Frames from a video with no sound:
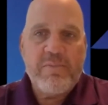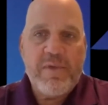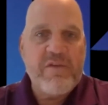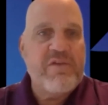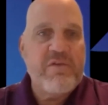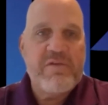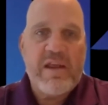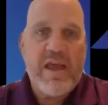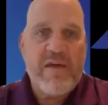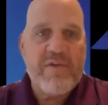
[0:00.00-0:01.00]
issues
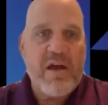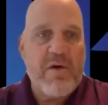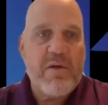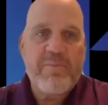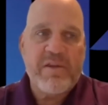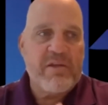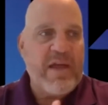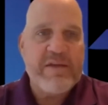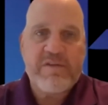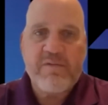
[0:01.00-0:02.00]
that have come up in the
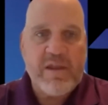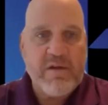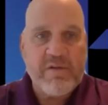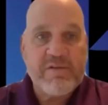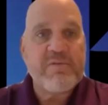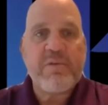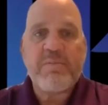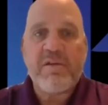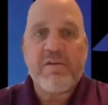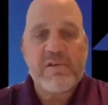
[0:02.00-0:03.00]
last 3 years since we've
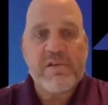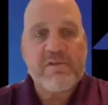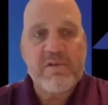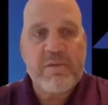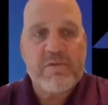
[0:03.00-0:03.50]
been using Extreme.